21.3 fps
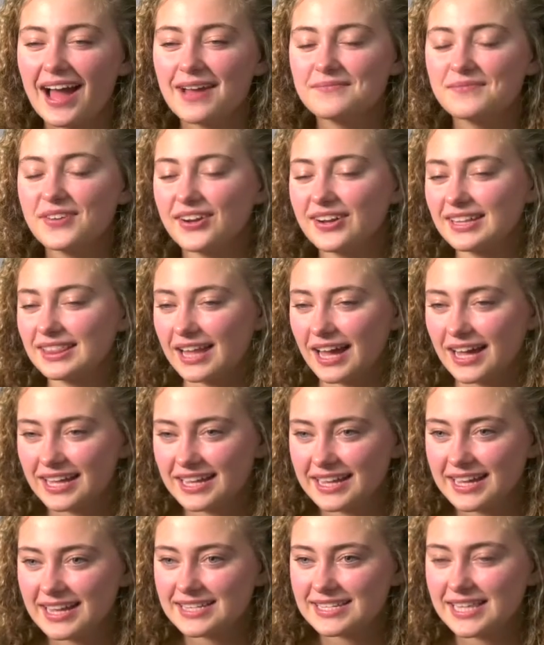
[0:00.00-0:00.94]
I'm very
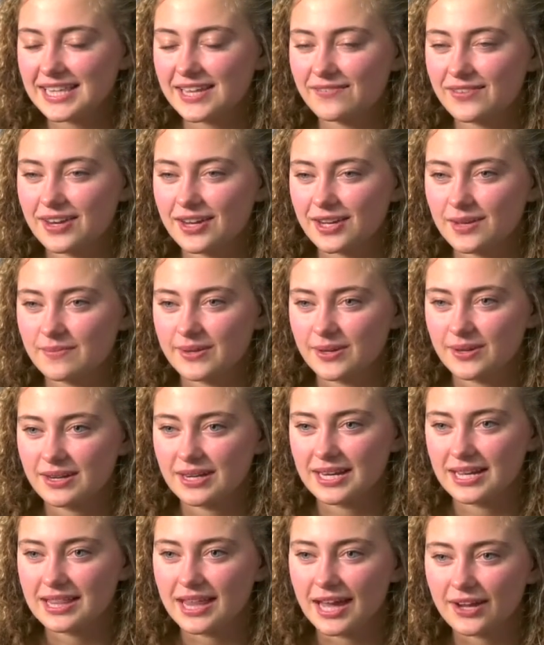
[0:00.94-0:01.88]
lucky to live in a
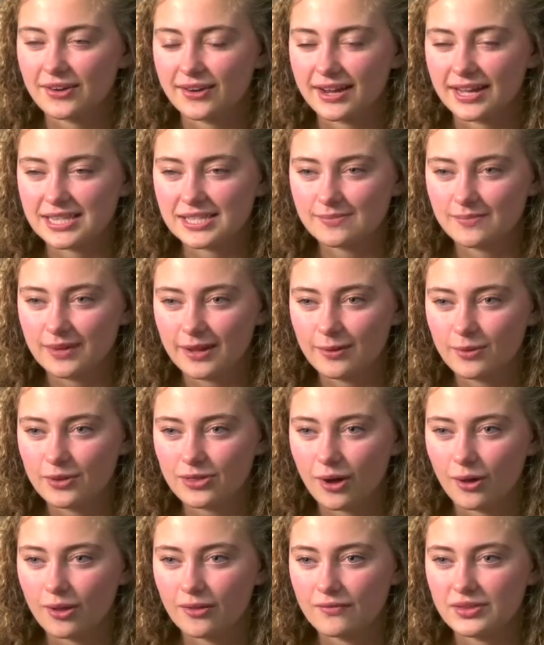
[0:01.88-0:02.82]
community that grants me
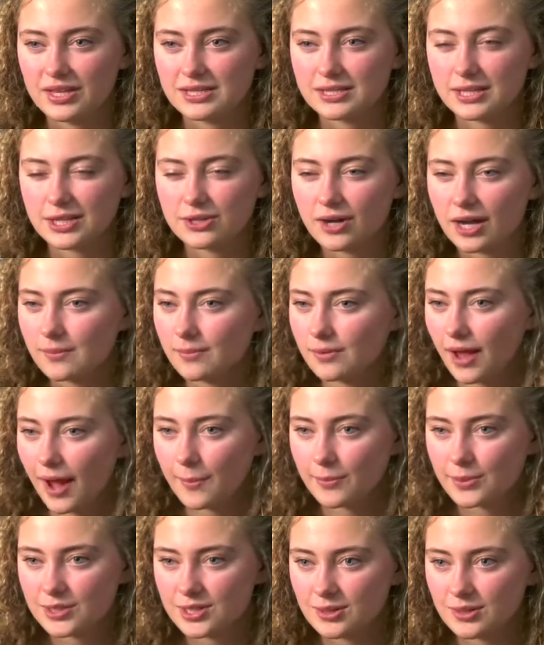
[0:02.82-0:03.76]
with all of these incredible
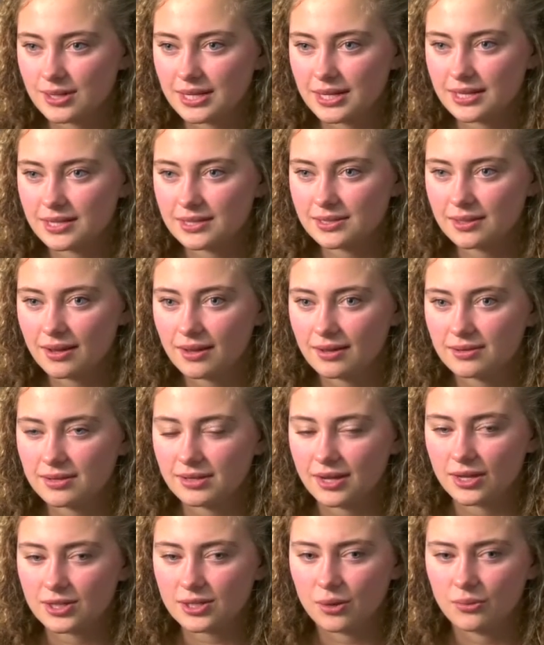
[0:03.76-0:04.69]
opportunities
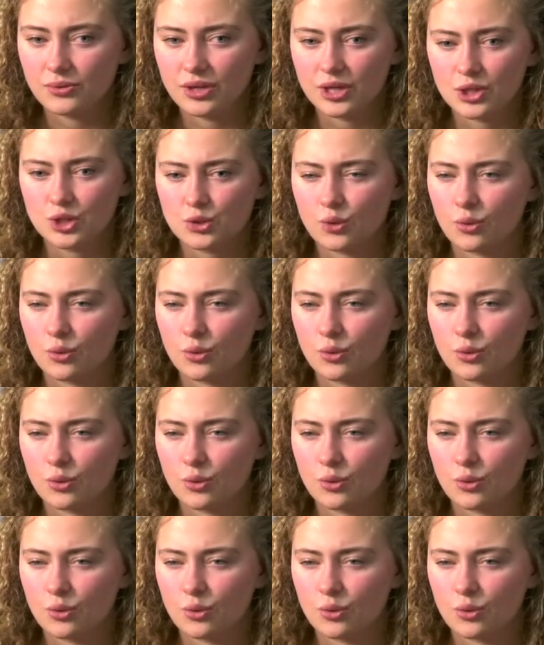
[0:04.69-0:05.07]
to not only